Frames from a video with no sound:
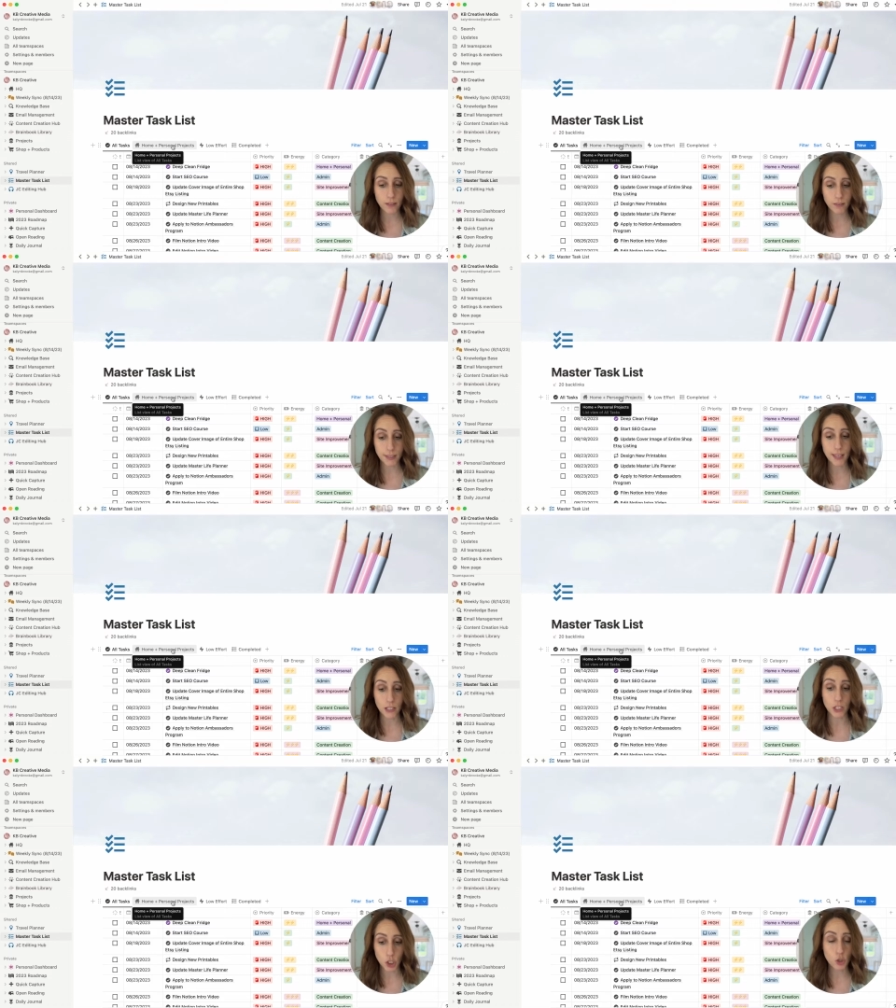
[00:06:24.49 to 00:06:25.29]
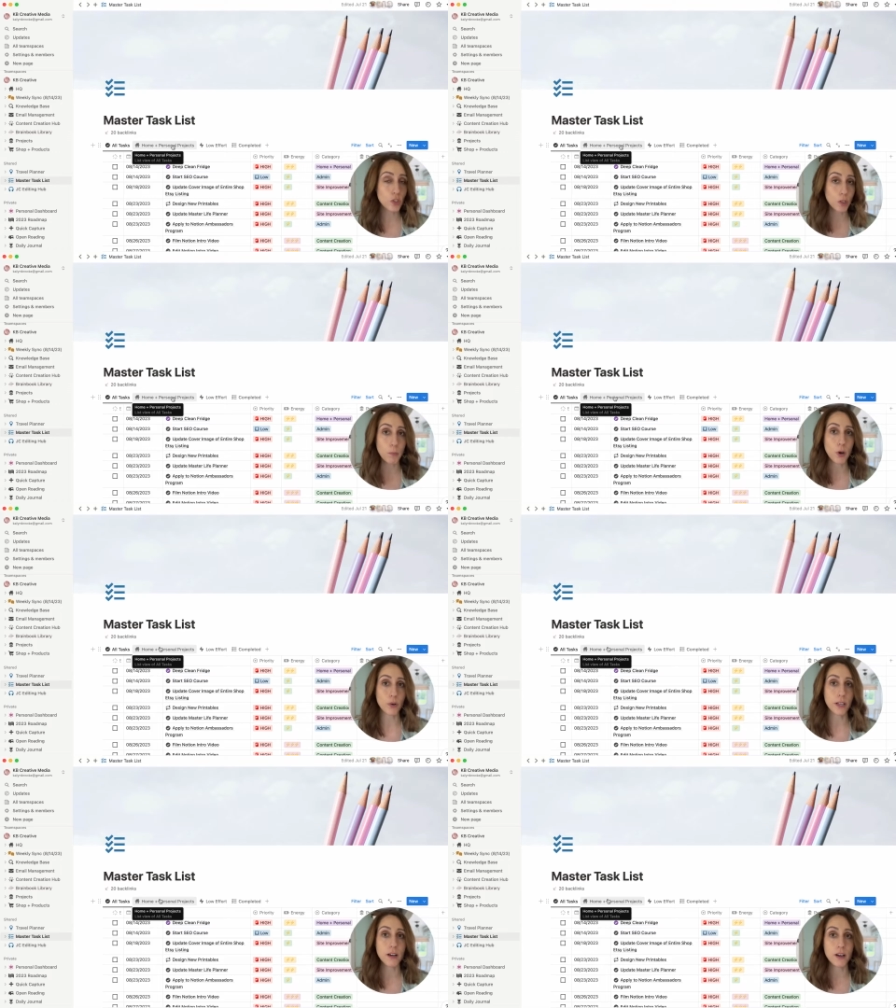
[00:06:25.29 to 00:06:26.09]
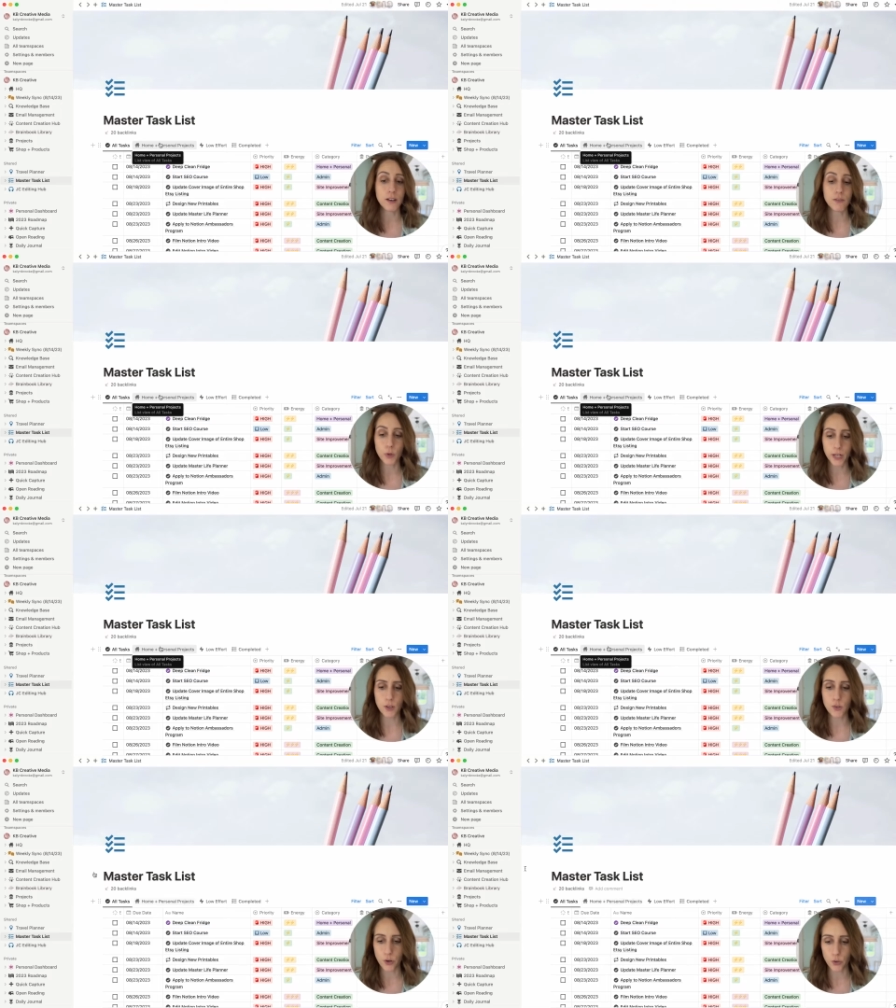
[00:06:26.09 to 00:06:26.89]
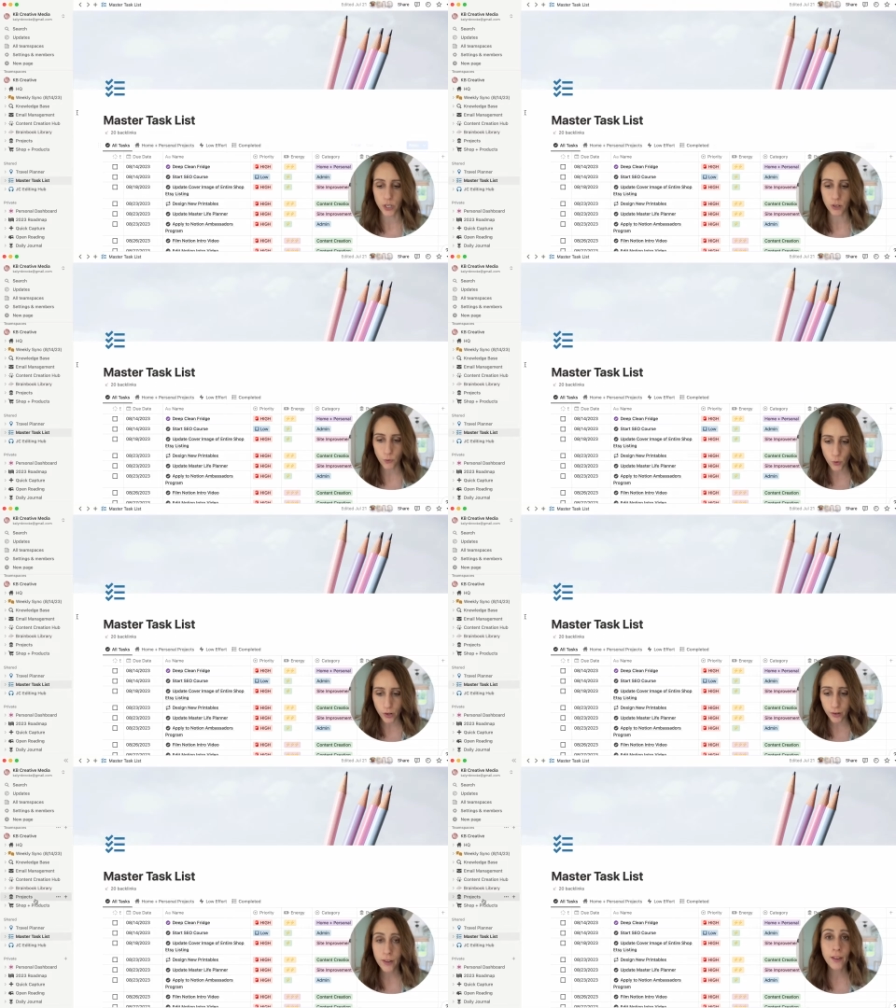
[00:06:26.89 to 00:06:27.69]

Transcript: like that is a huge component of what I use Notion for.